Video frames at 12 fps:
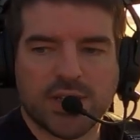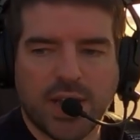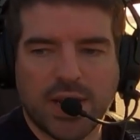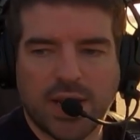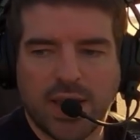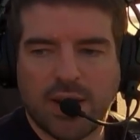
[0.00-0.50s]

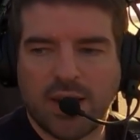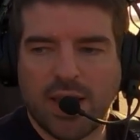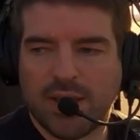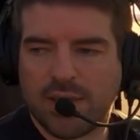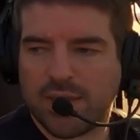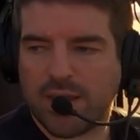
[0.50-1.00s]
engine and
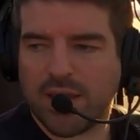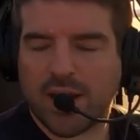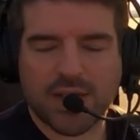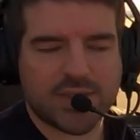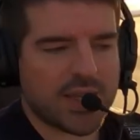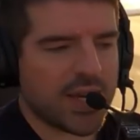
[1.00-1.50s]

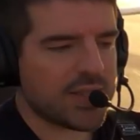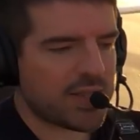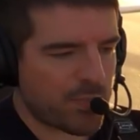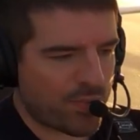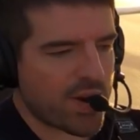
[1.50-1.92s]
I, I did